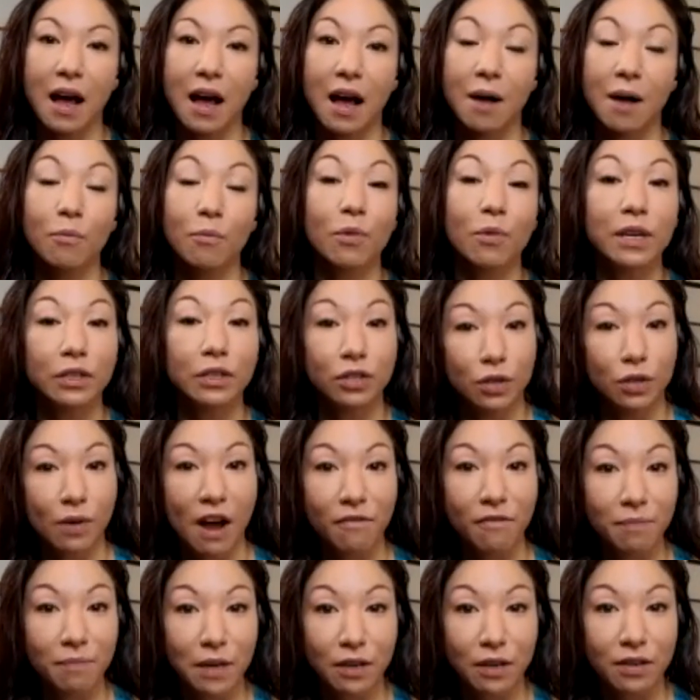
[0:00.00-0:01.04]
we do
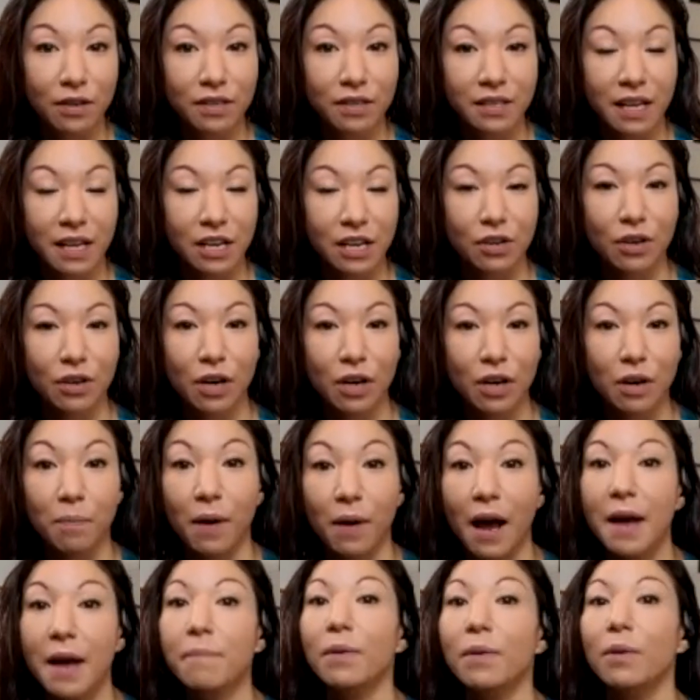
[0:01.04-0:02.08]
have mirrors that you can
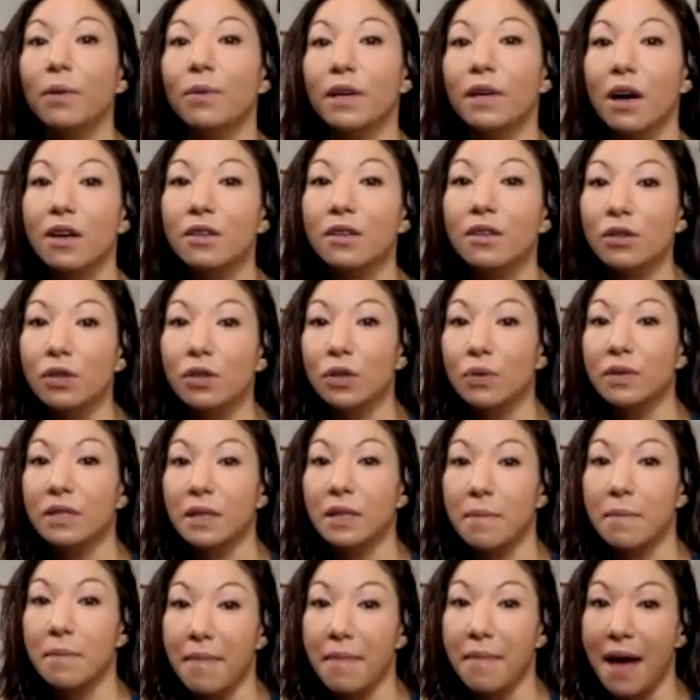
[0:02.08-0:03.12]
buy, but we also use
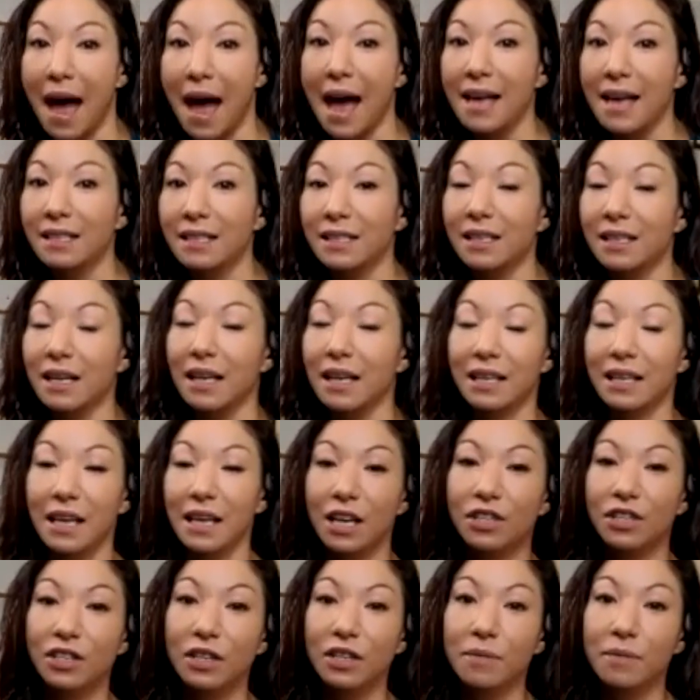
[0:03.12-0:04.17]
the mat, the
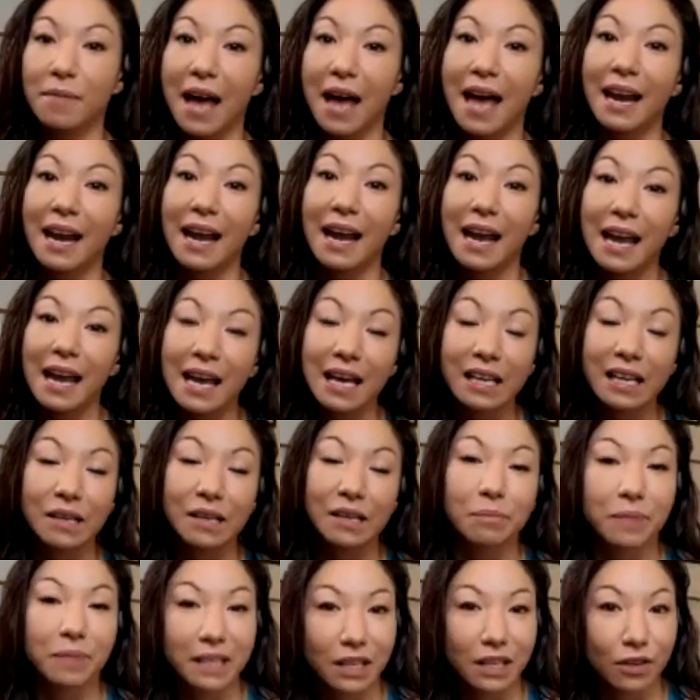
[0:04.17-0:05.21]
edge of the mat. And in
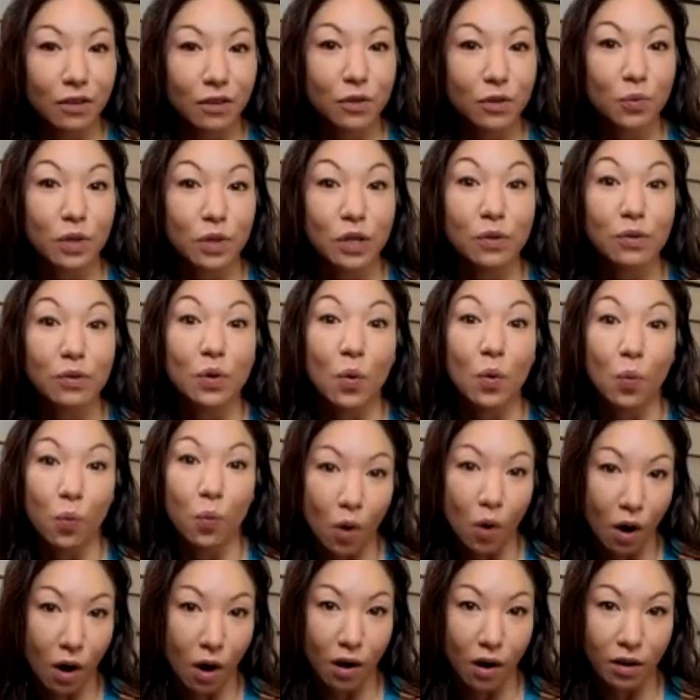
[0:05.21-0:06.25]
beginners, we use a
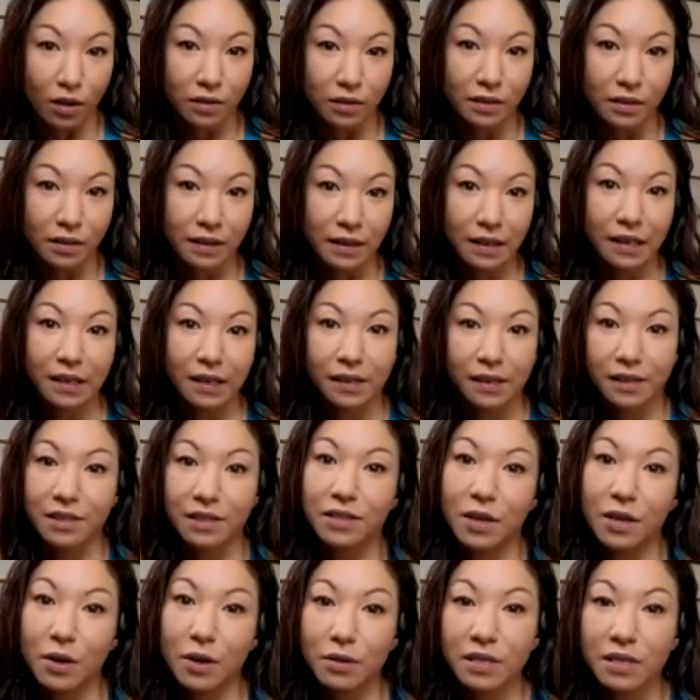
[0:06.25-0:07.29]
wall.
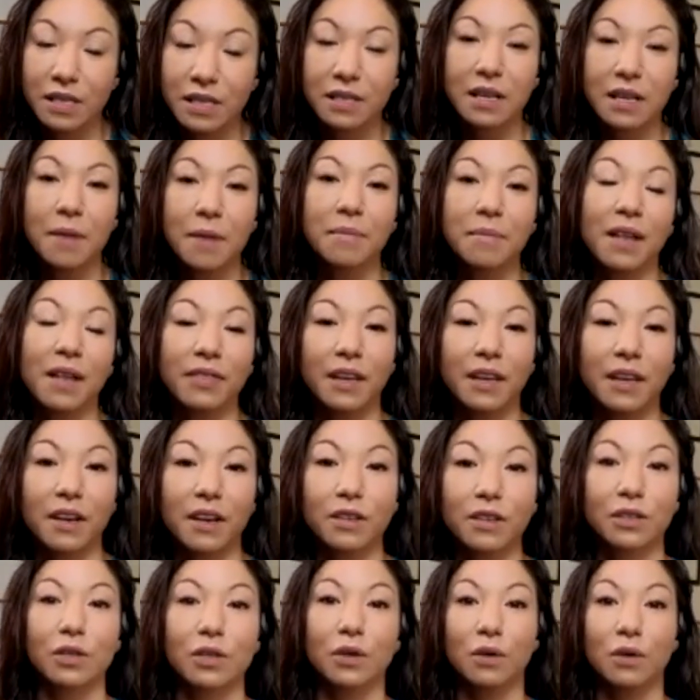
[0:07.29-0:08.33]
So since I'm not there
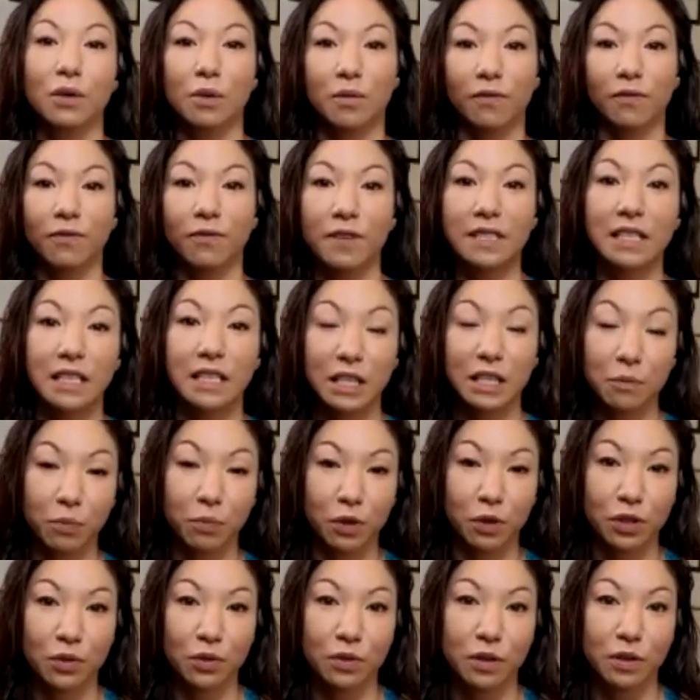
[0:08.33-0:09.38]
to physically
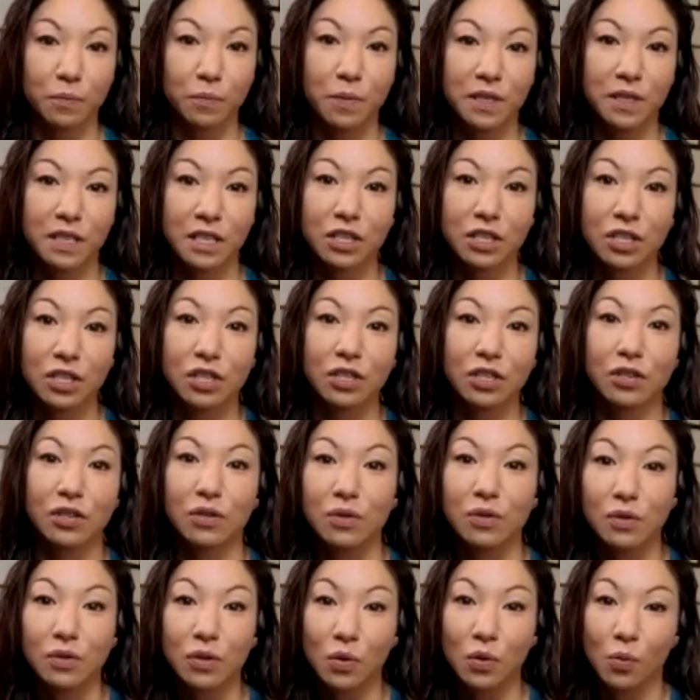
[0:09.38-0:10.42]
put you in the positions, you
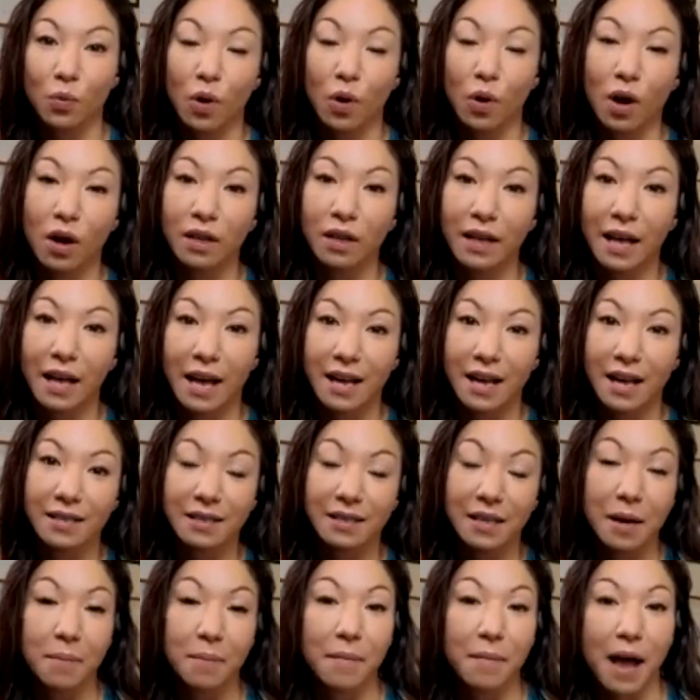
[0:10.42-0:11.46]
use the wall as
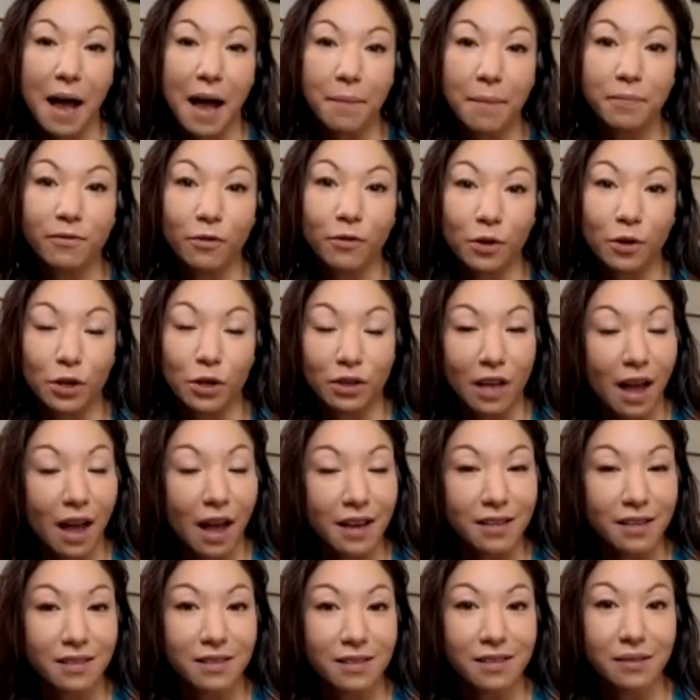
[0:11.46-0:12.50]
a mat for your
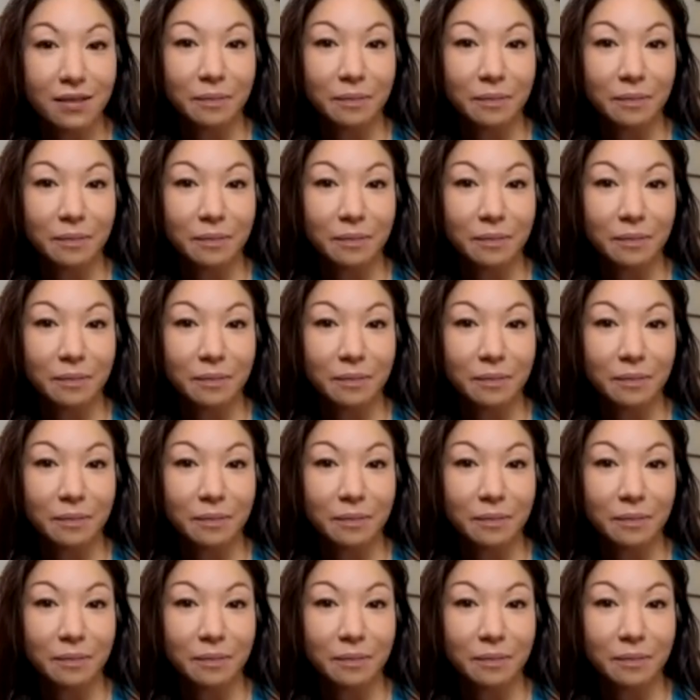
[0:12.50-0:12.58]
lines.